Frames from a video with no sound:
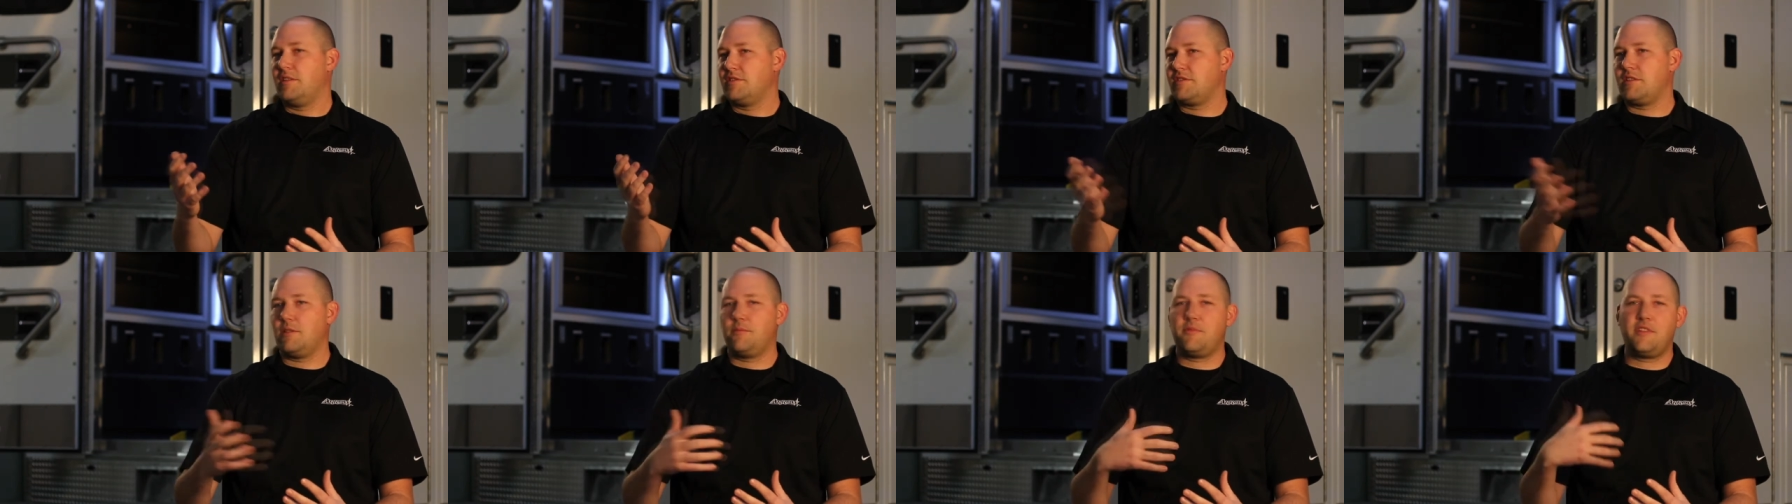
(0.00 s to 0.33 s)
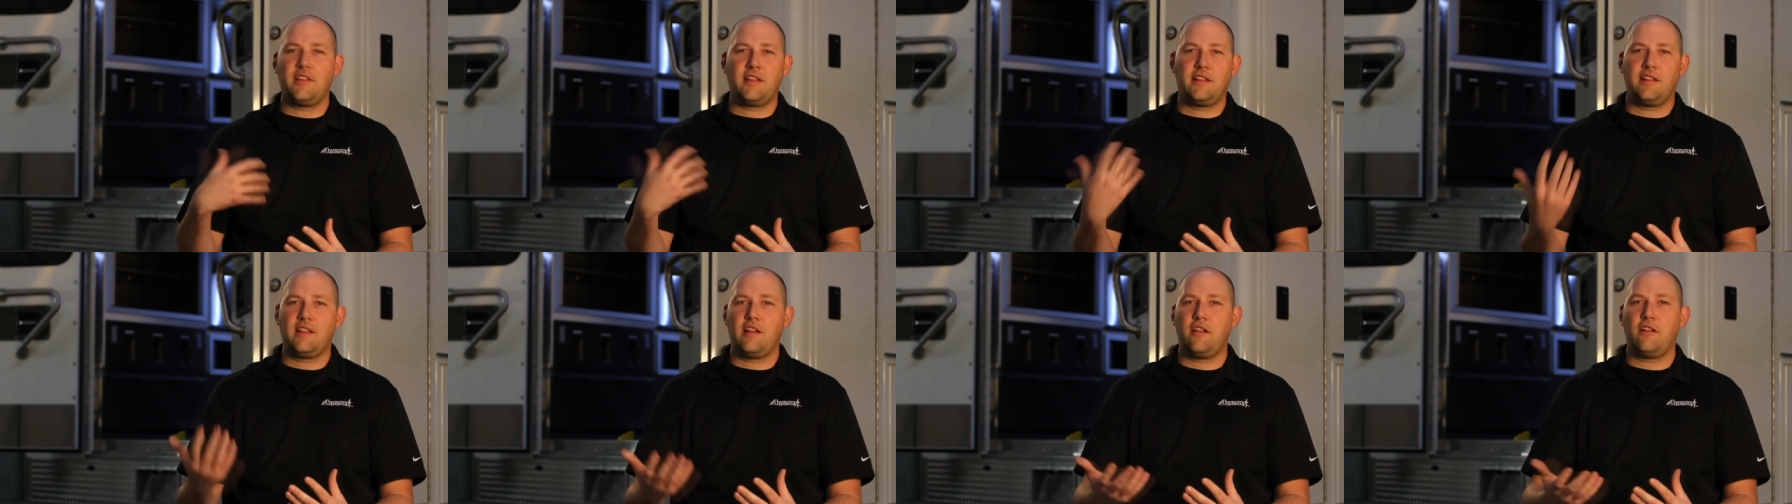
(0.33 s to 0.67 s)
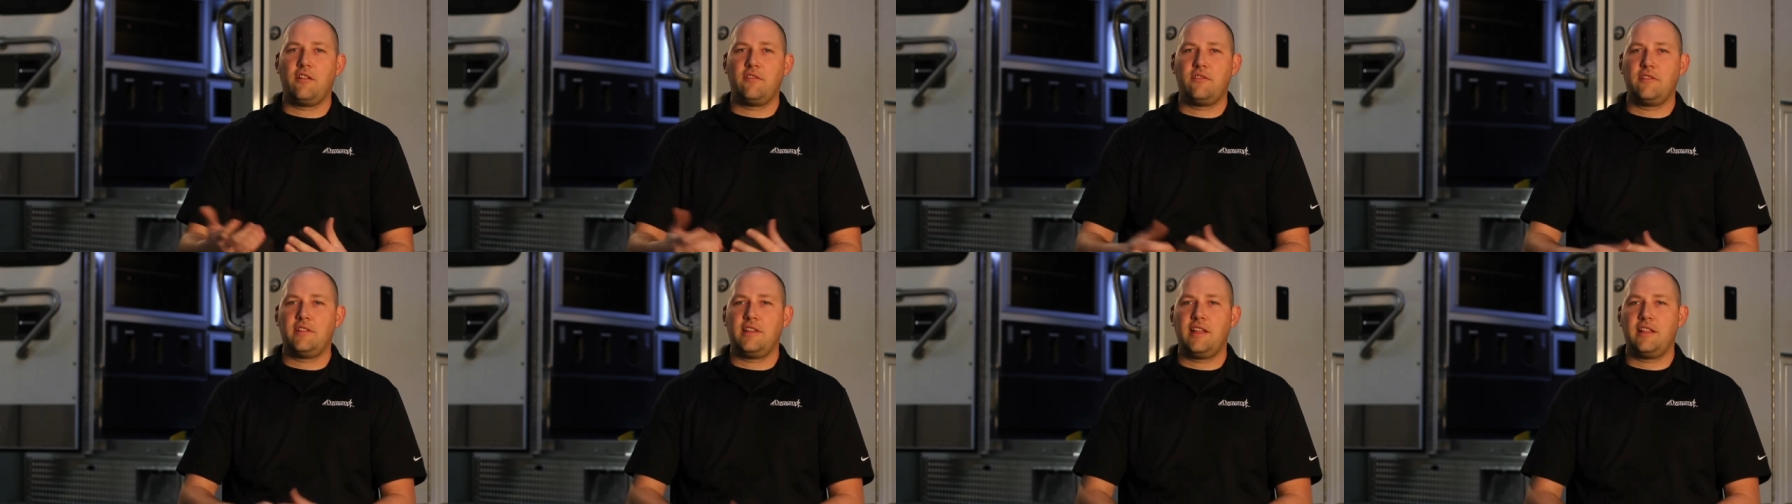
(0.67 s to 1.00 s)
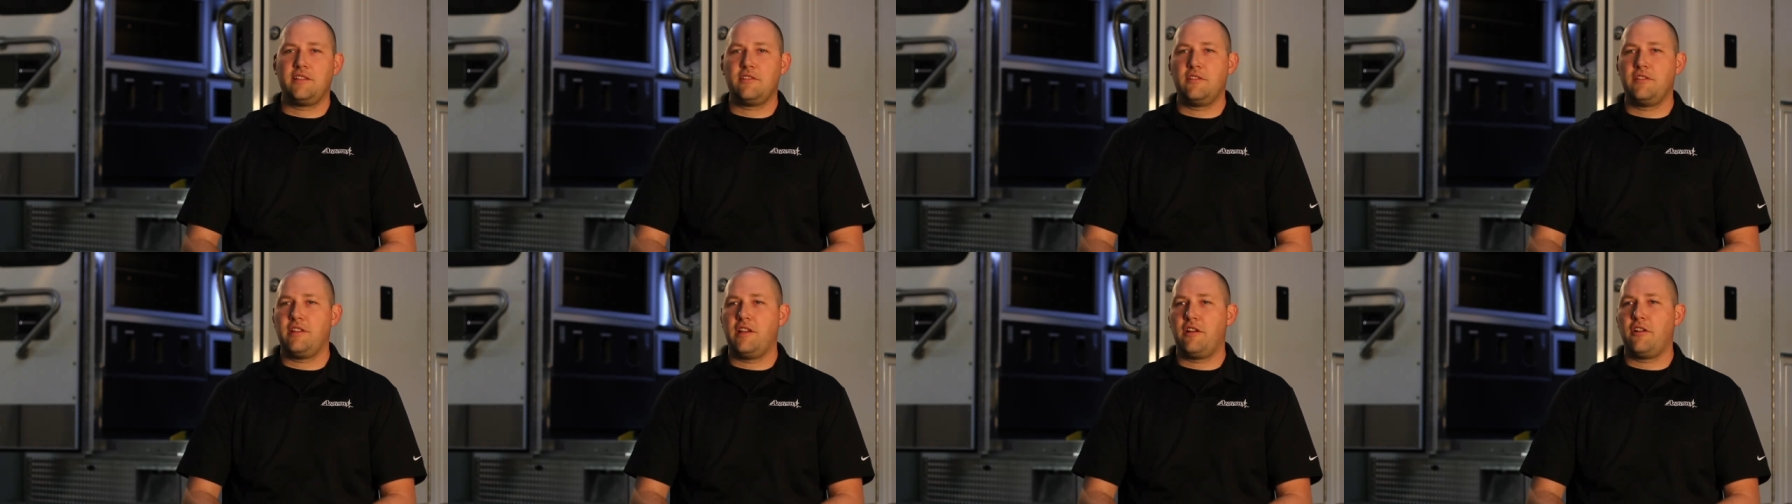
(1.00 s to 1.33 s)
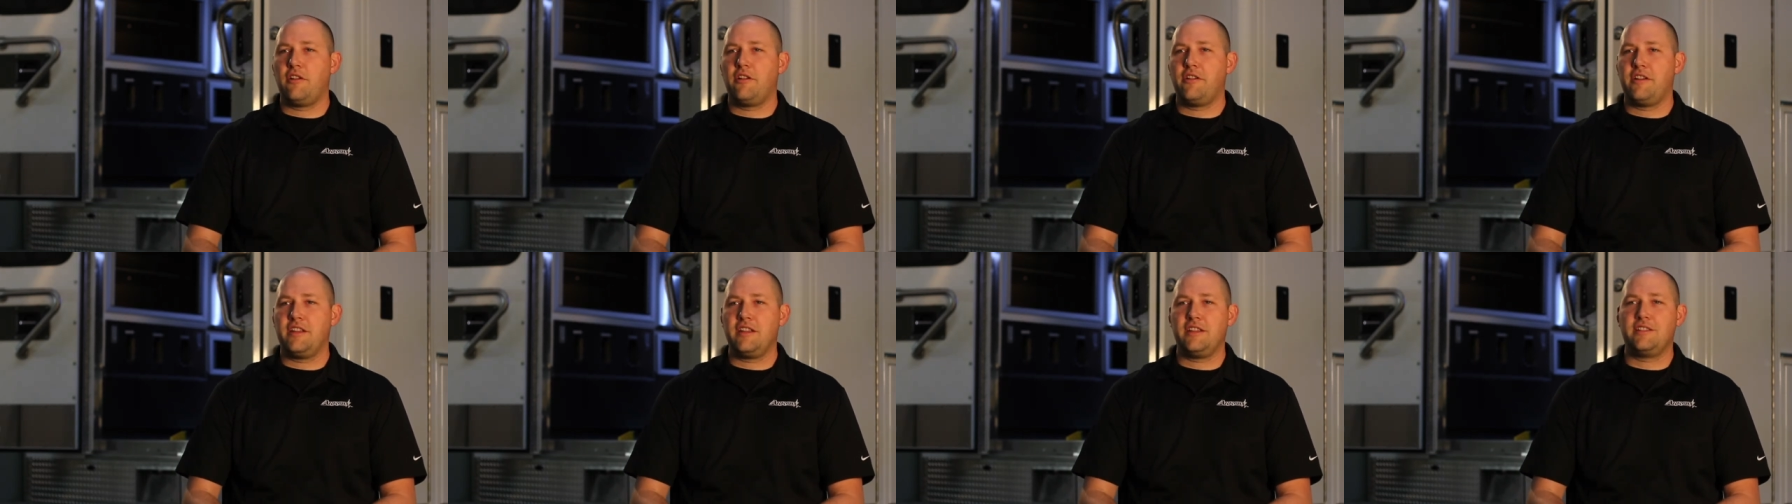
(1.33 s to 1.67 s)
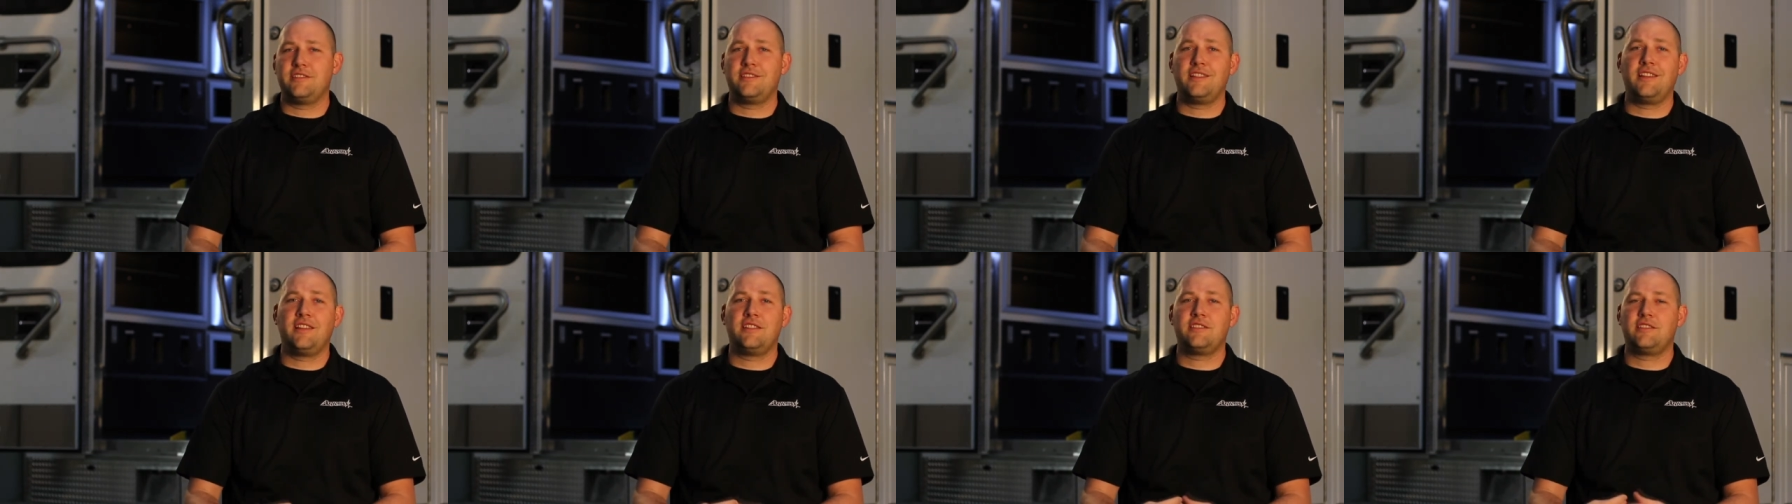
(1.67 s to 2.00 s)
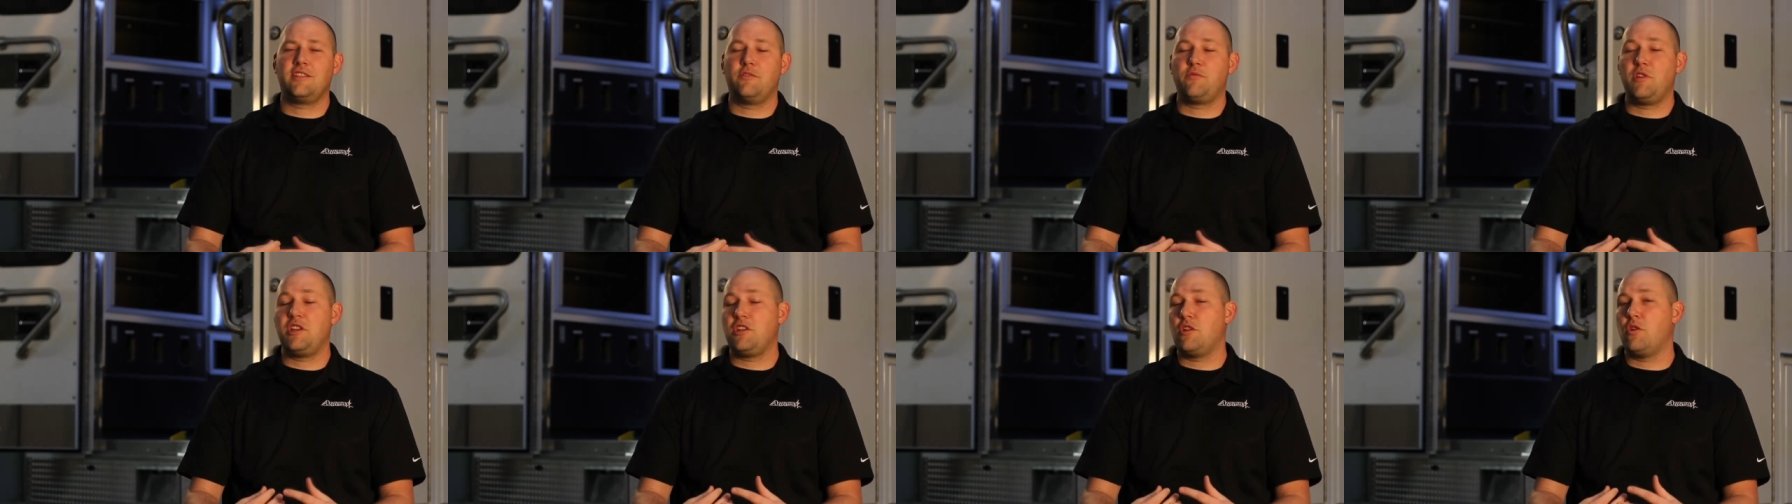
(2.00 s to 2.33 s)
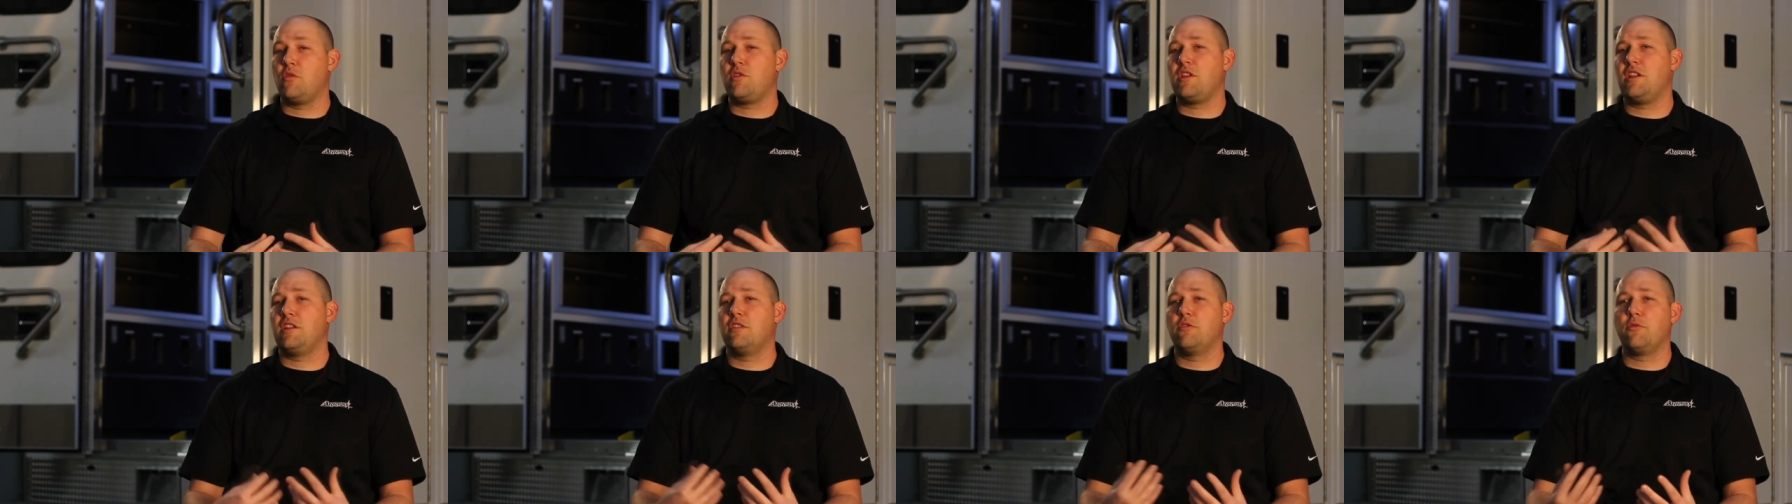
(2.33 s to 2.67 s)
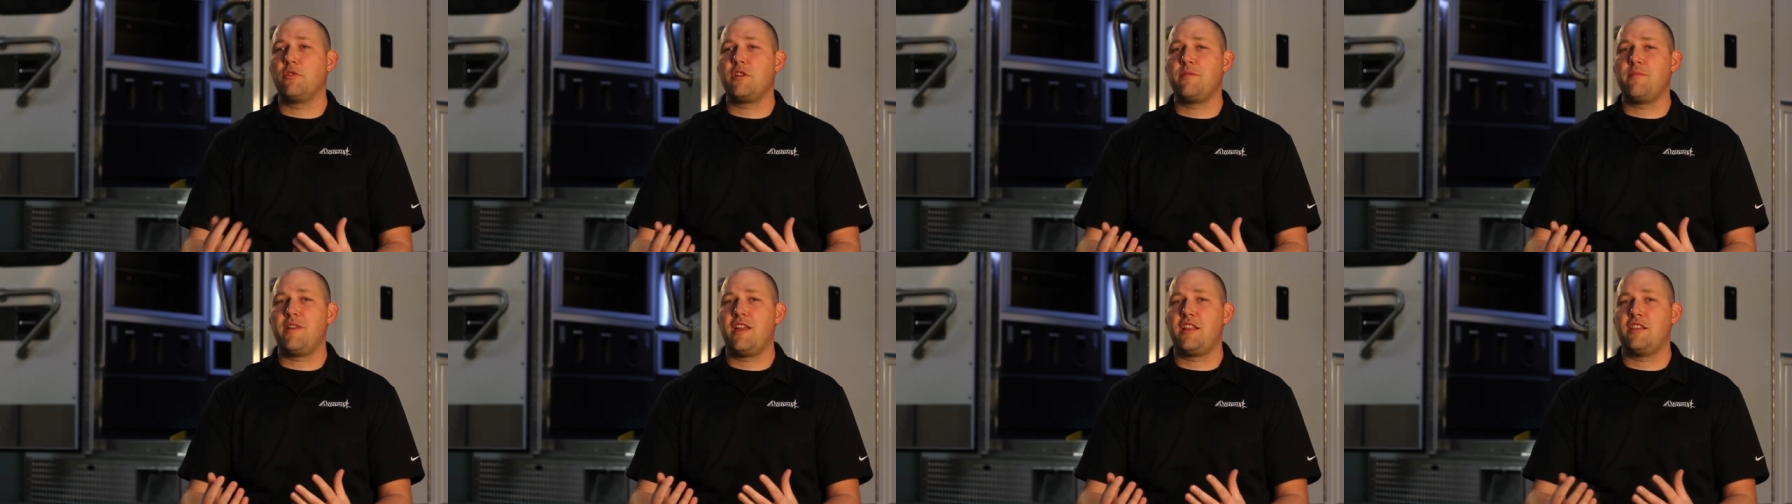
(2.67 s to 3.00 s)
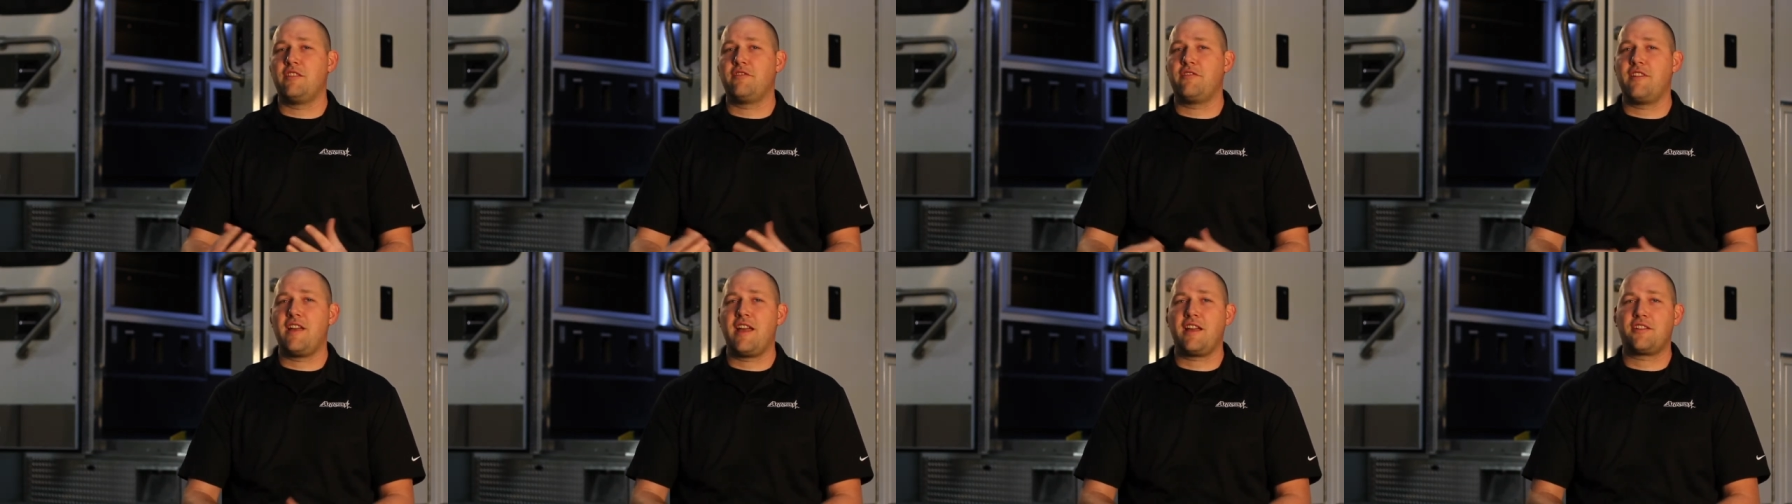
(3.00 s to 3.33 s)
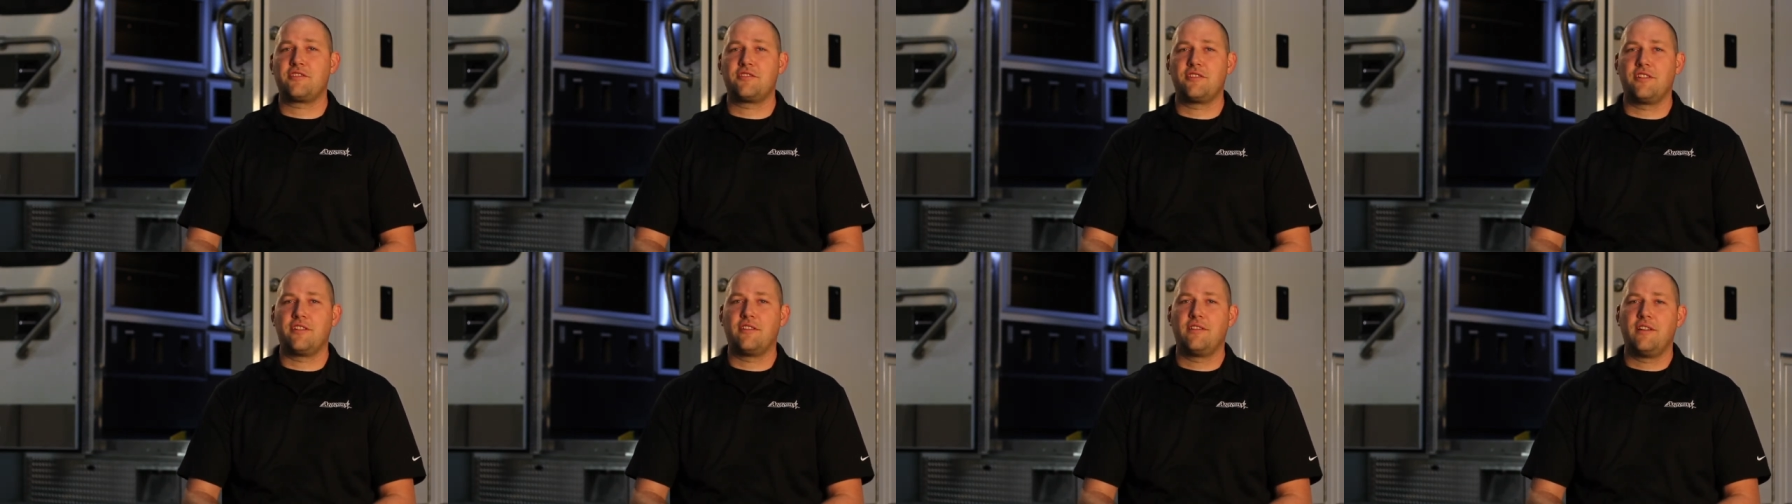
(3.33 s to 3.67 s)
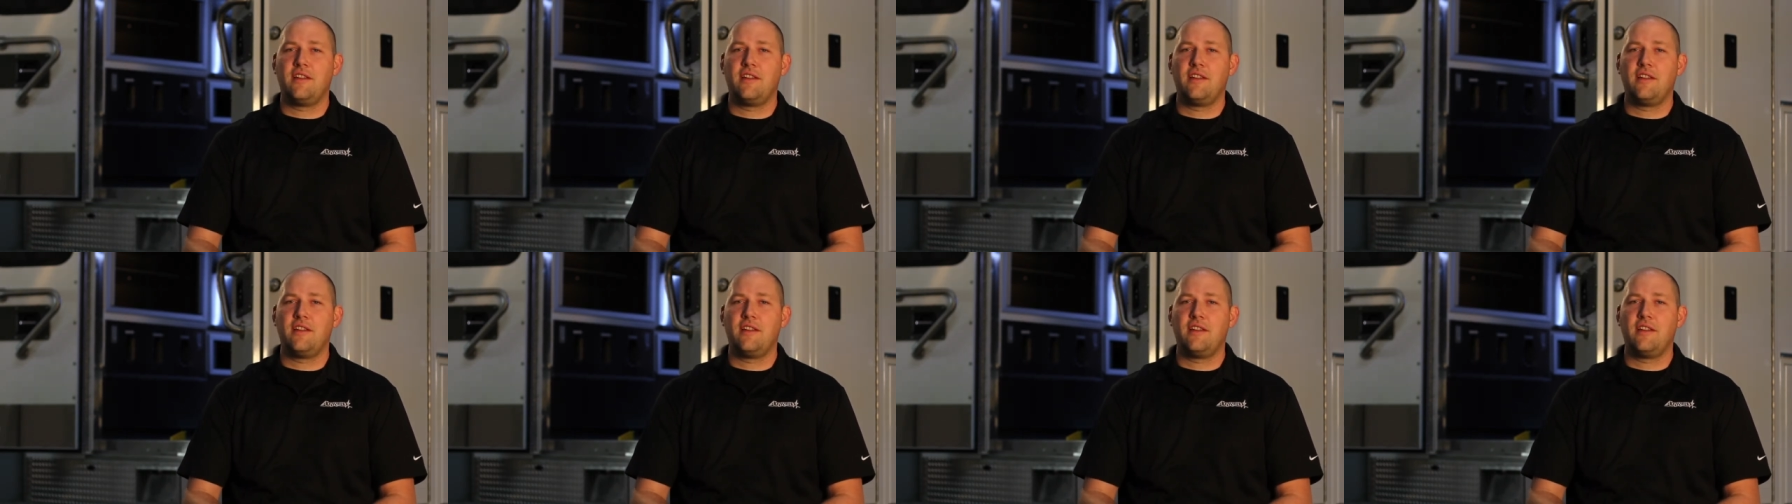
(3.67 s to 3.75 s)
something that already exists and we don't need to remanufacture.